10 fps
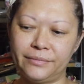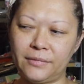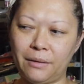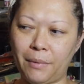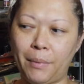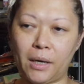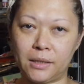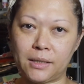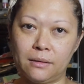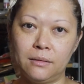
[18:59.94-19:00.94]
Like my partner
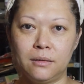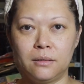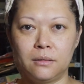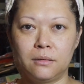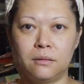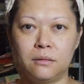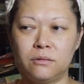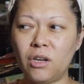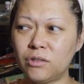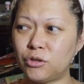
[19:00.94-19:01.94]
said,
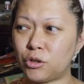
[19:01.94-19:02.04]
don't